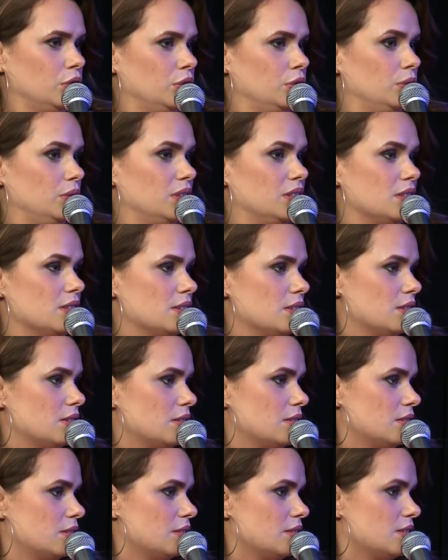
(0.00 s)
I need to
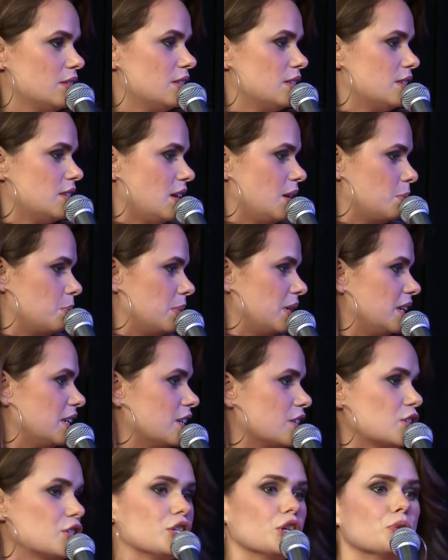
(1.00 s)
stop
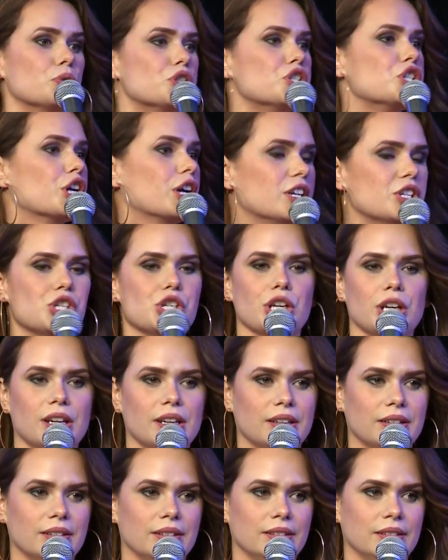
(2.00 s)
being so judgy.